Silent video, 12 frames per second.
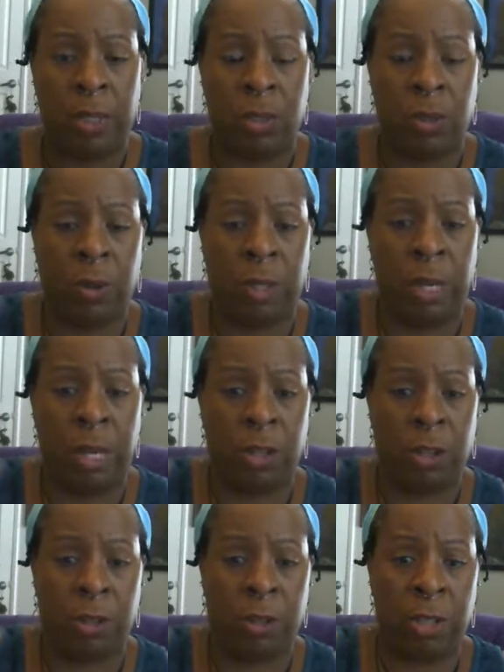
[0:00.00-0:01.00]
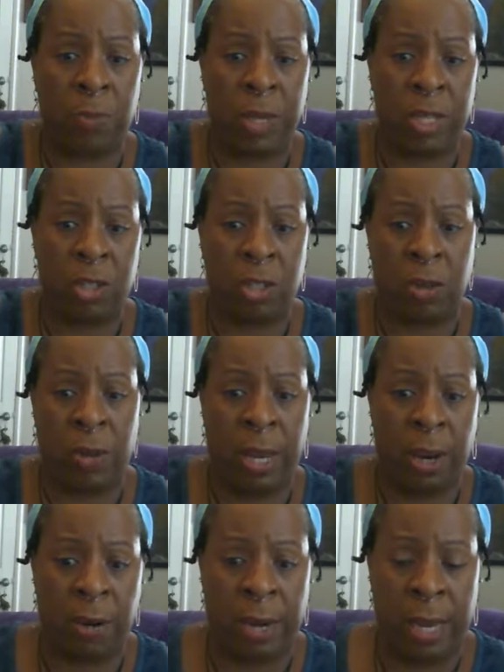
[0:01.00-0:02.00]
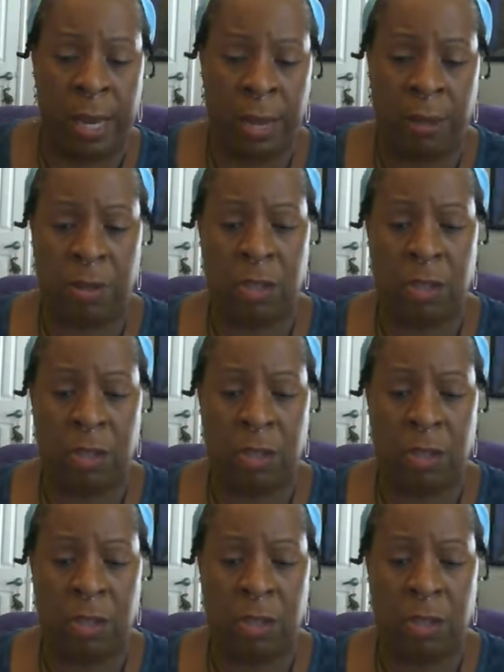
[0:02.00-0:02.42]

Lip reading: to another dimensional area